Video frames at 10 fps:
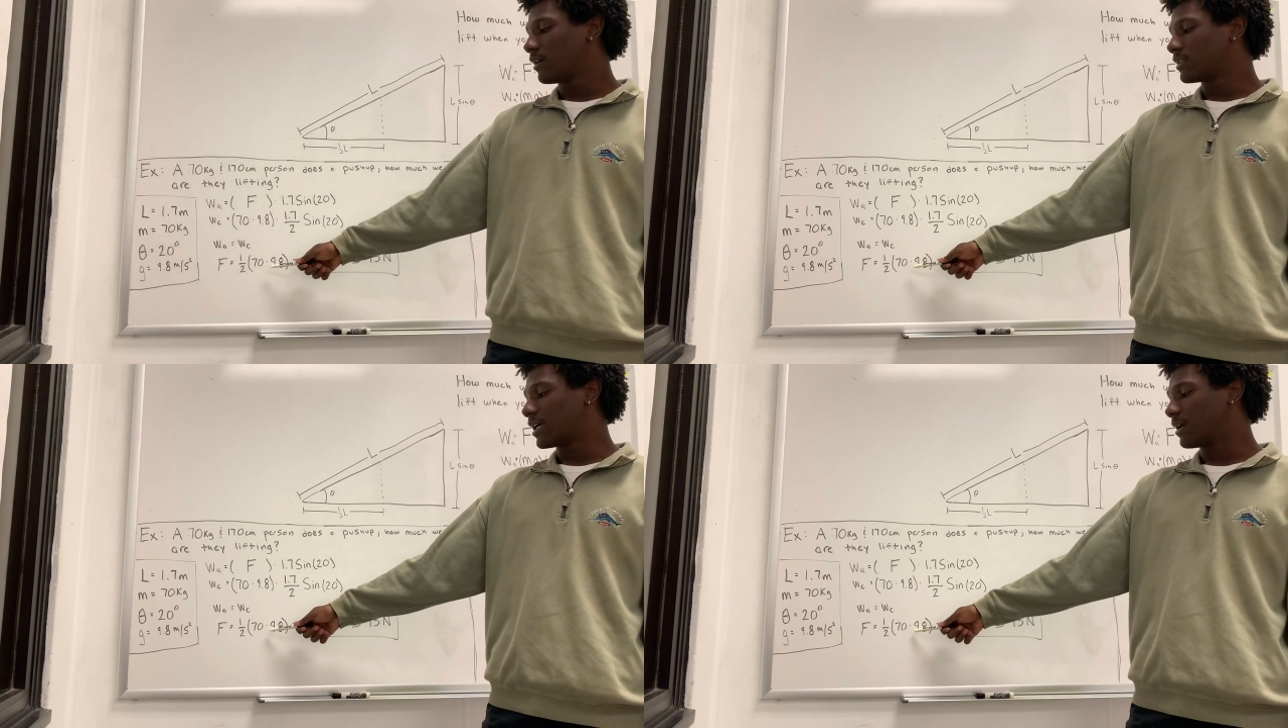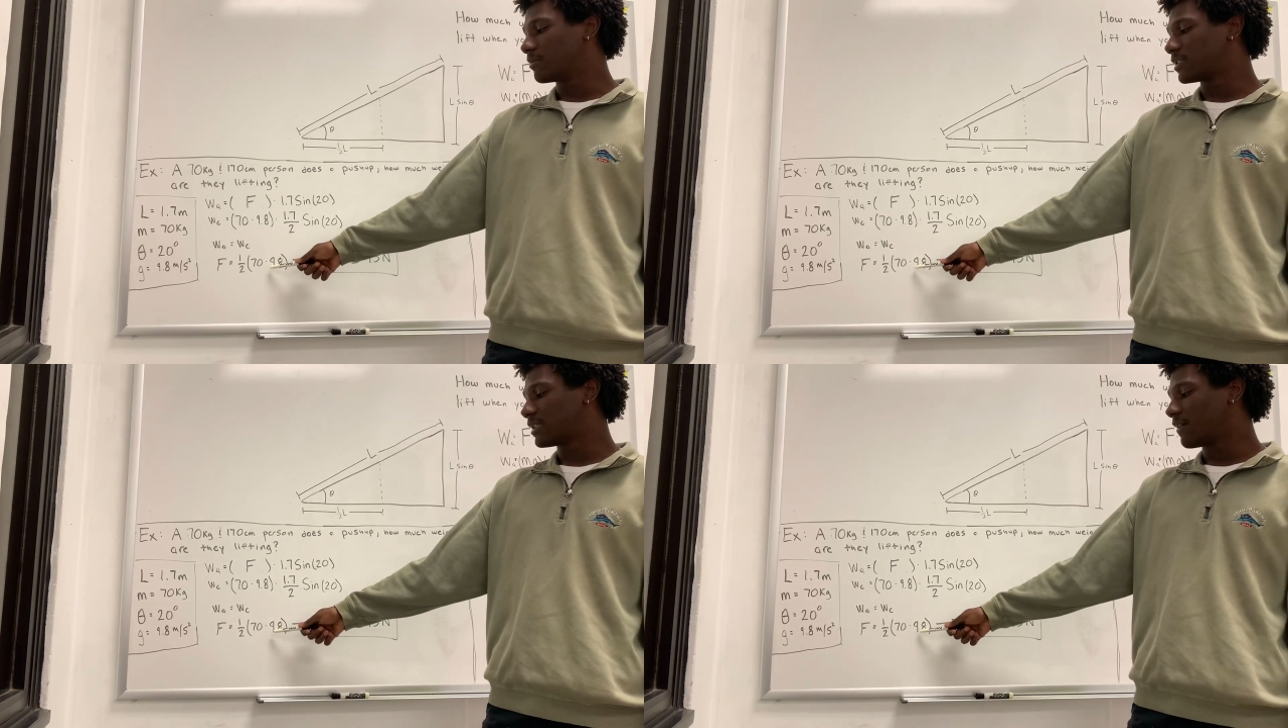
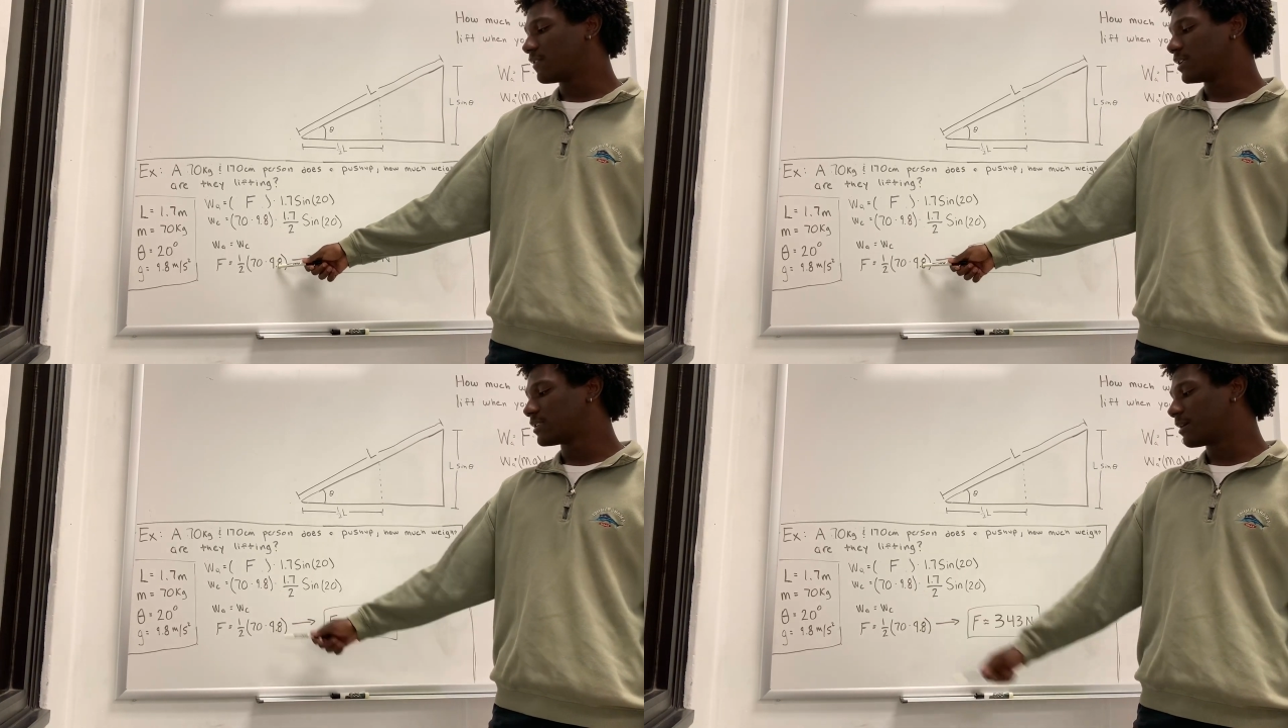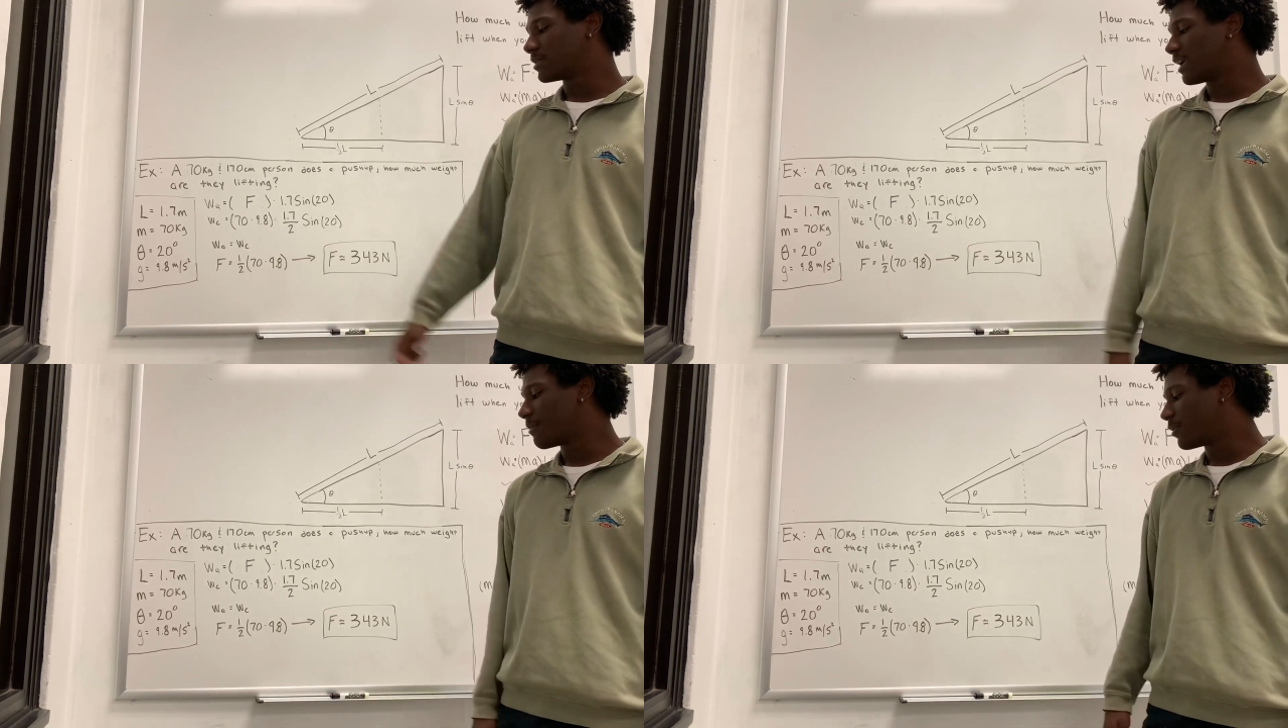times 70 times
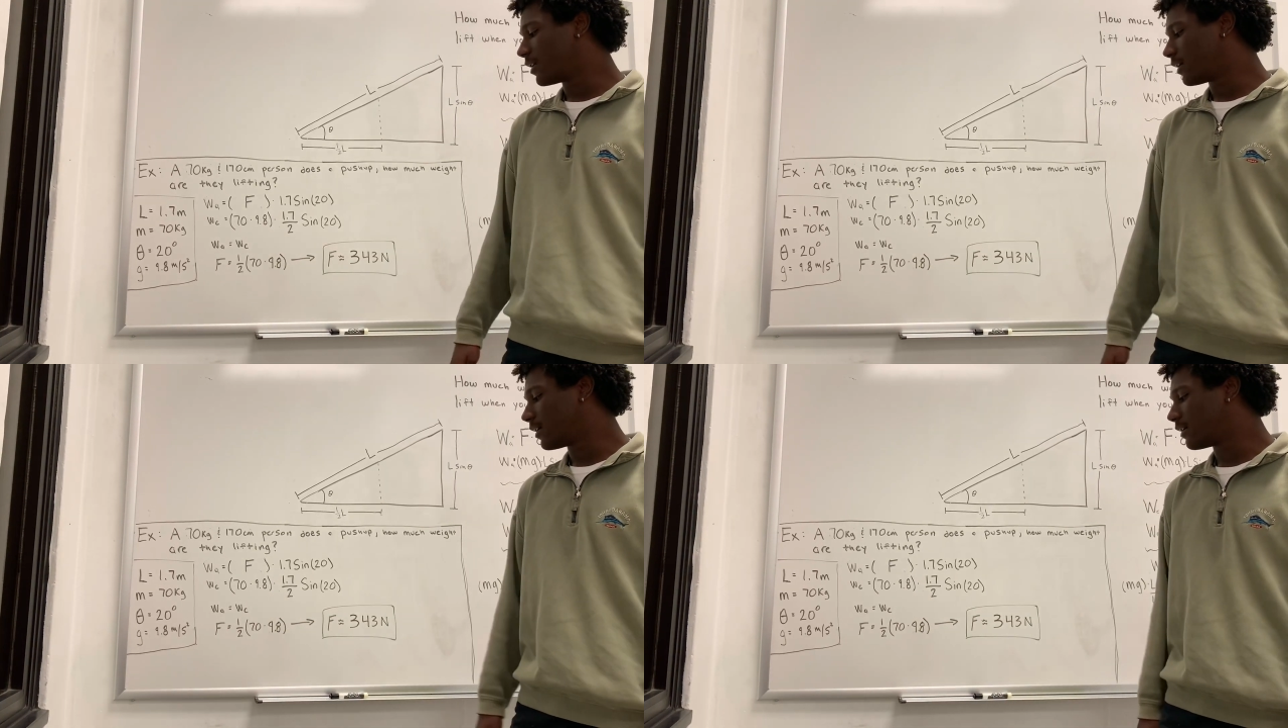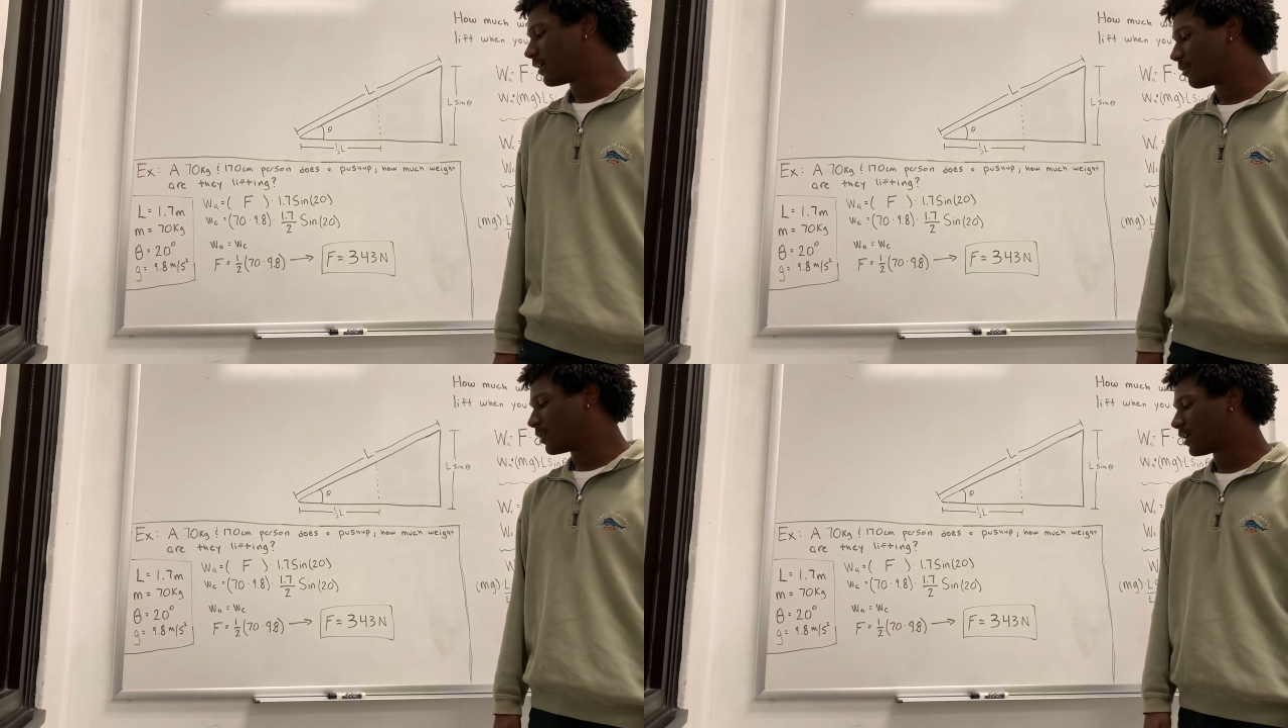9.8,
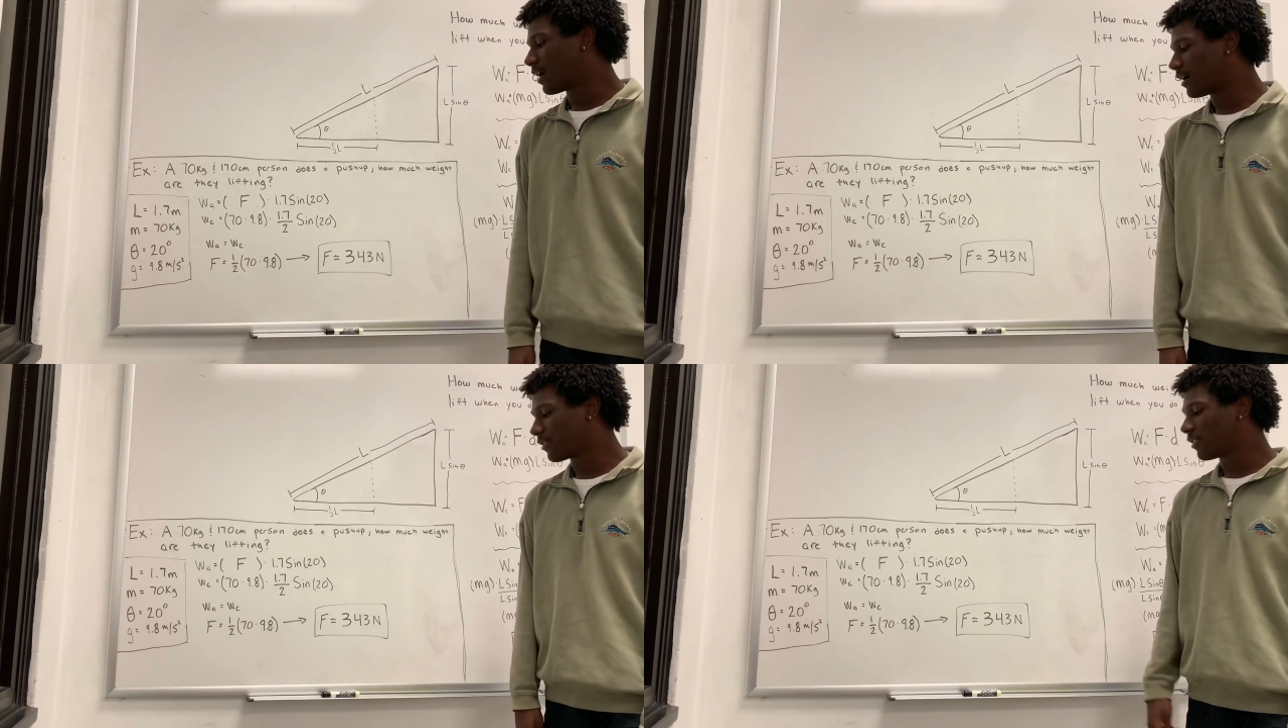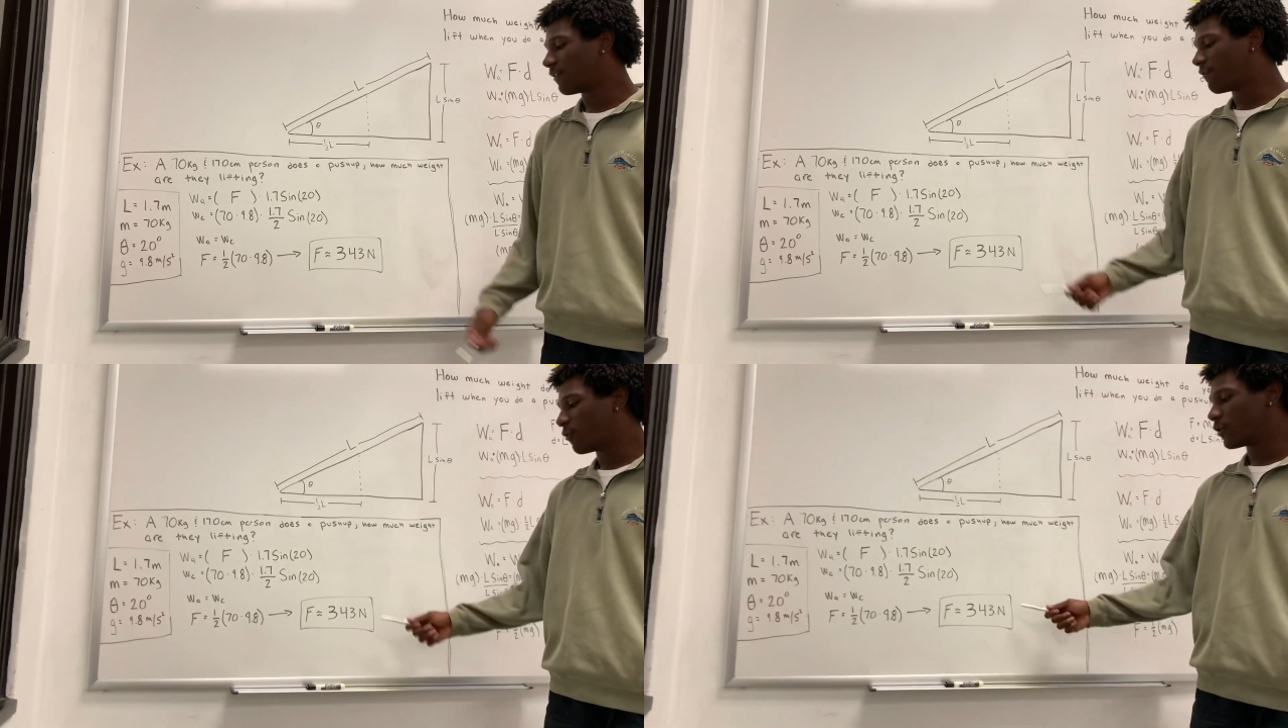and we got the
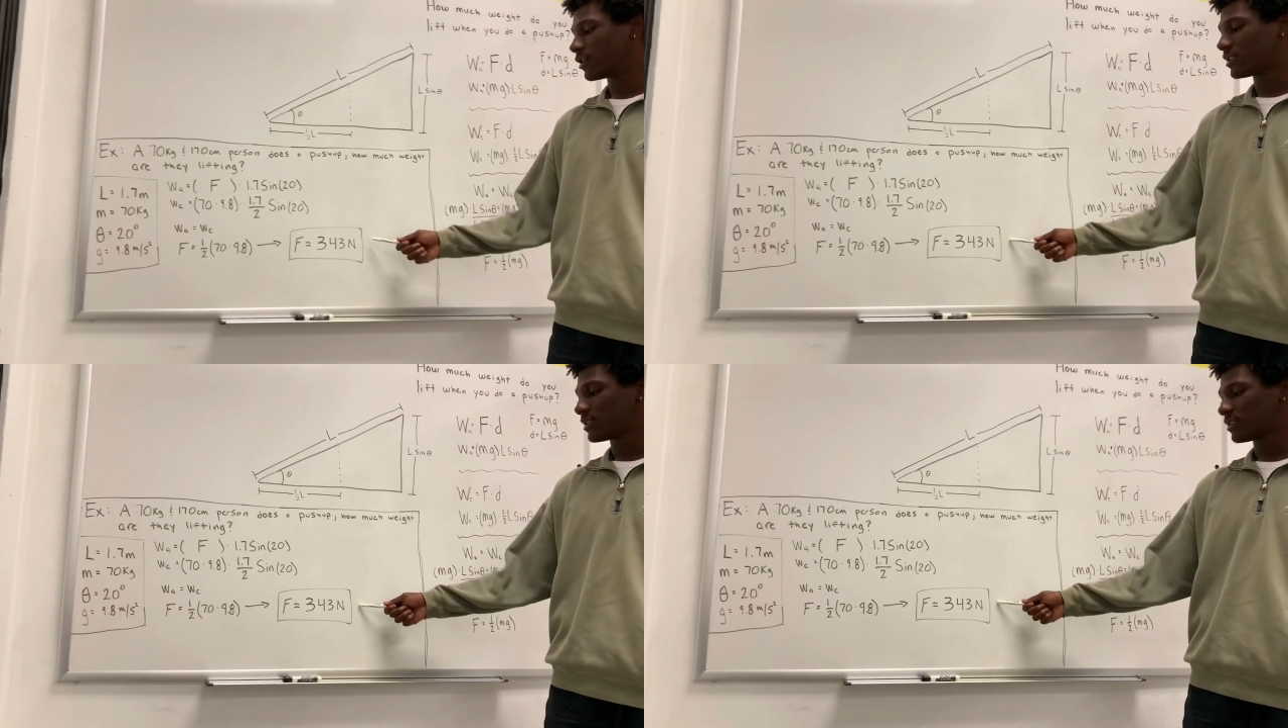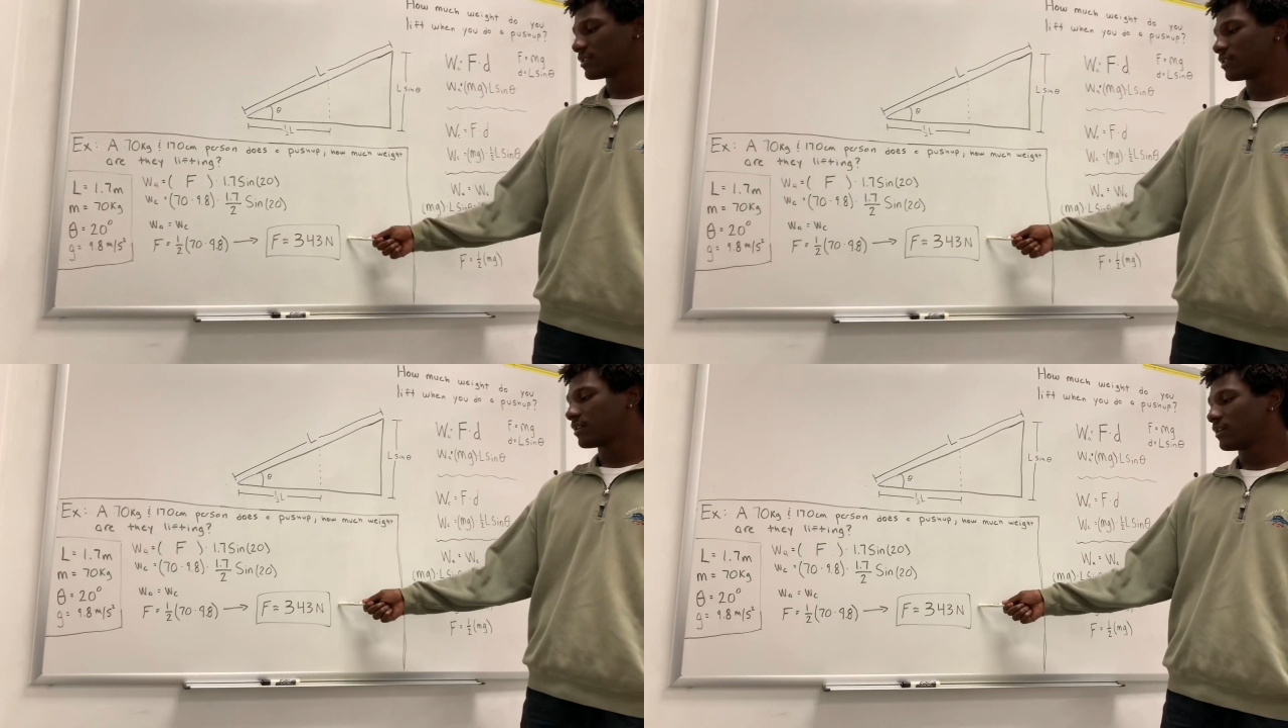force